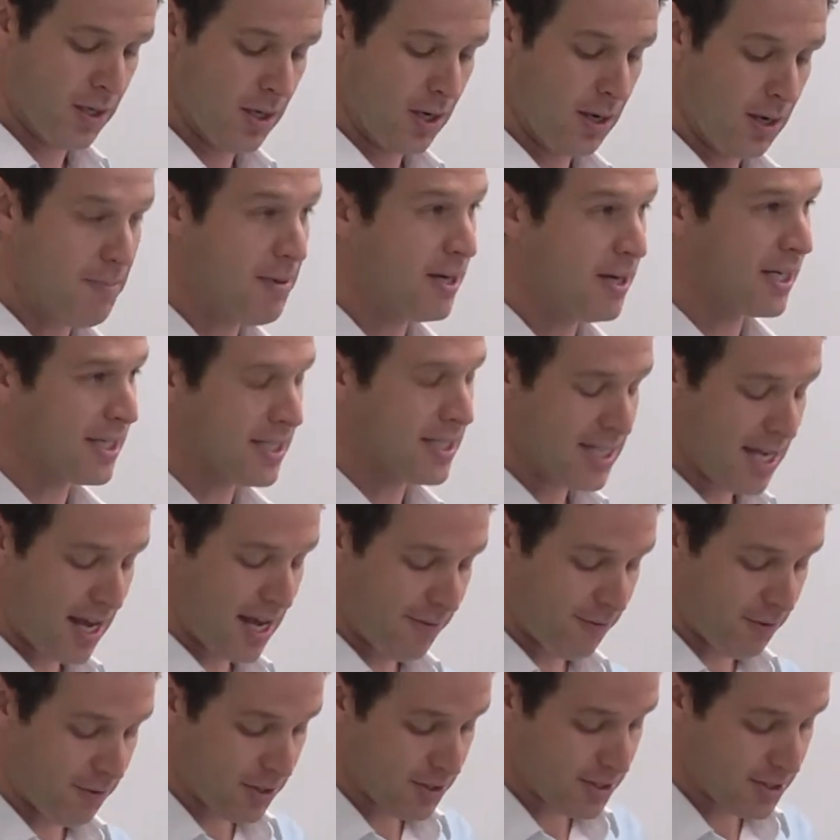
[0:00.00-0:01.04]
Among its
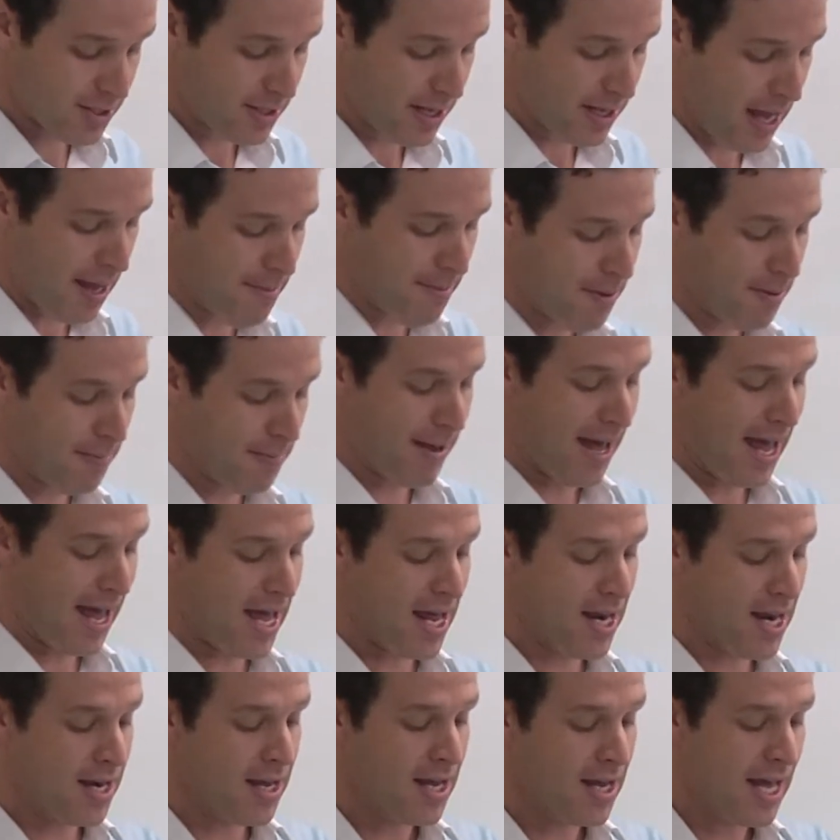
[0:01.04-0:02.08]
efforts,
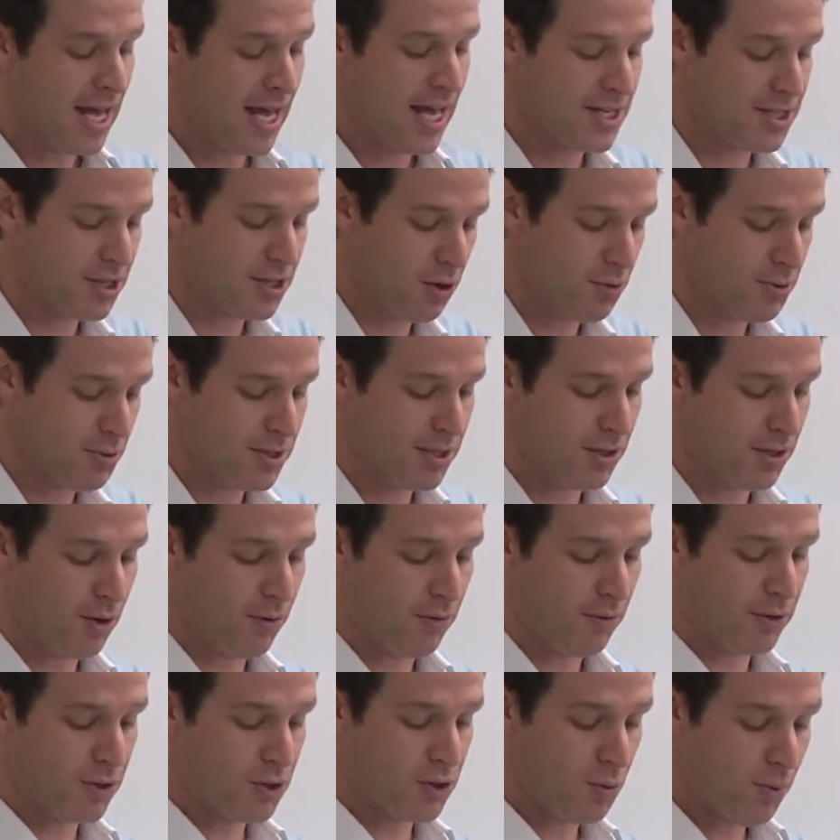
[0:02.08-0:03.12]
MMN has hosted
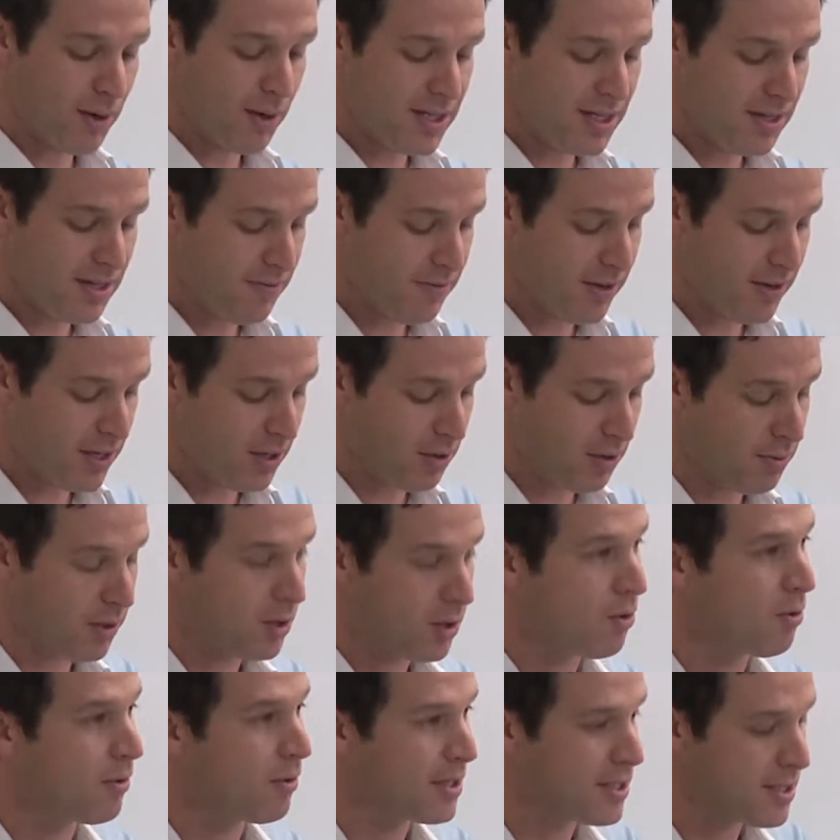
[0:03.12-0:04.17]
over 20
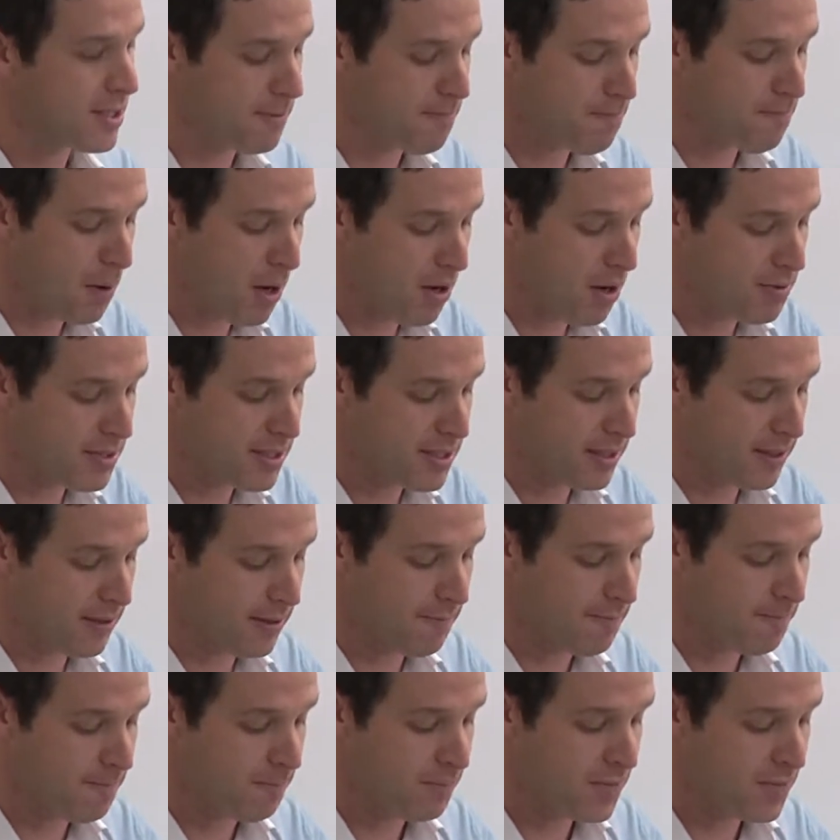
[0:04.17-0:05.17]
video-recorded symposia.